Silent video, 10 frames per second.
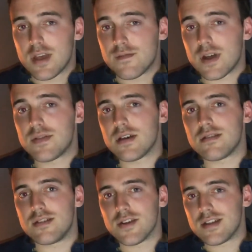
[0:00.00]

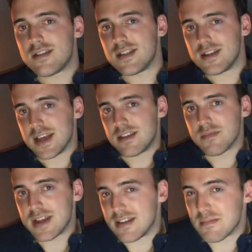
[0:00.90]
$5,000 in today's
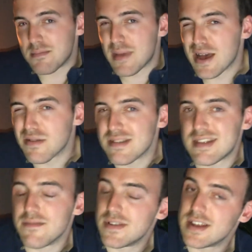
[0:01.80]
money is about
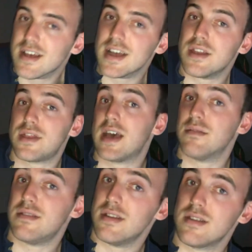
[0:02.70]

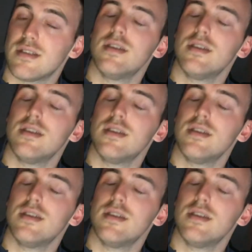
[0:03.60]
$79,000.